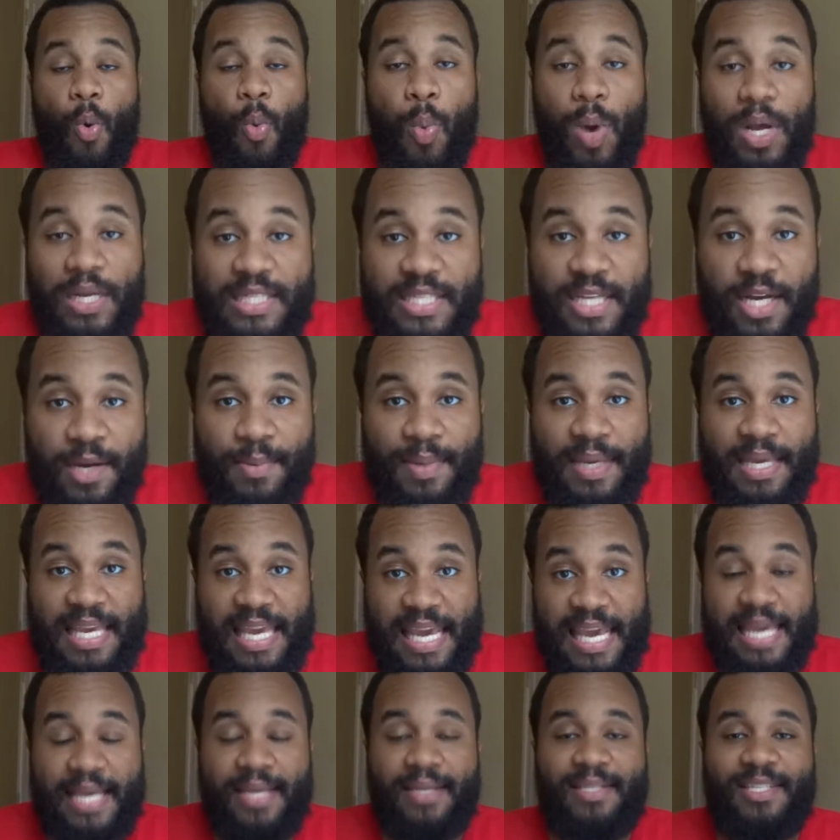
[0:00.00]
What's up,
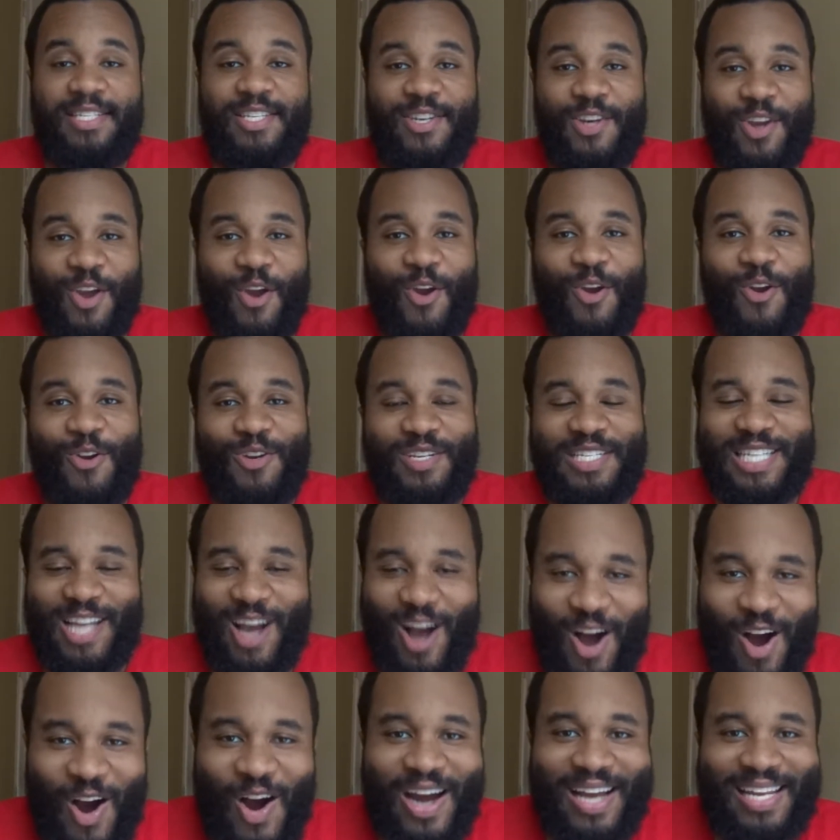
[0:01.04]
geeks, nerds, and
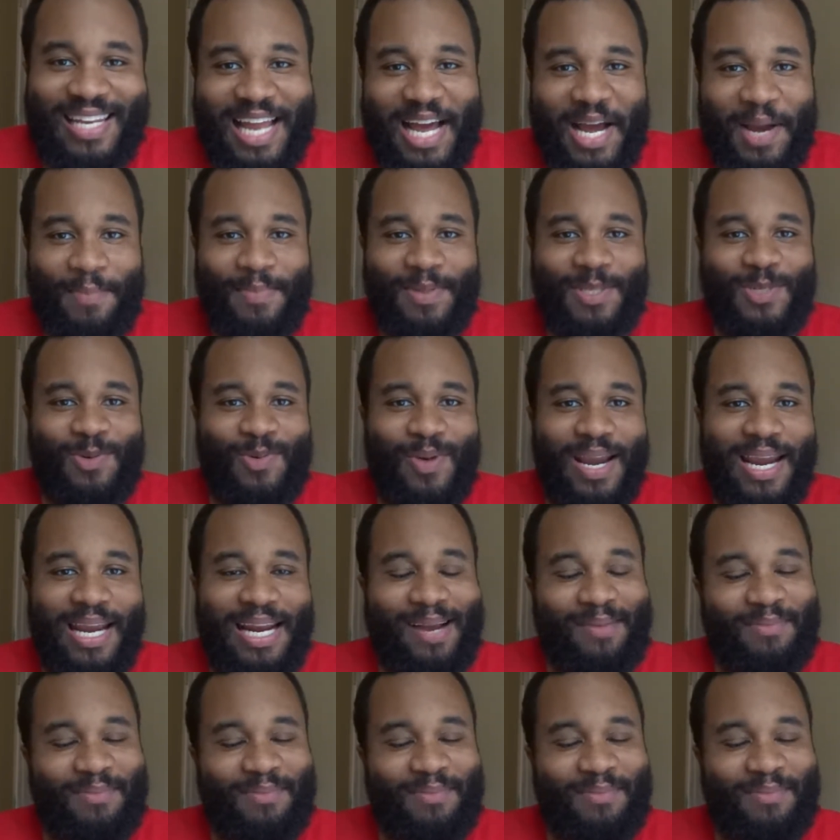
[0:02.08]
all that line between?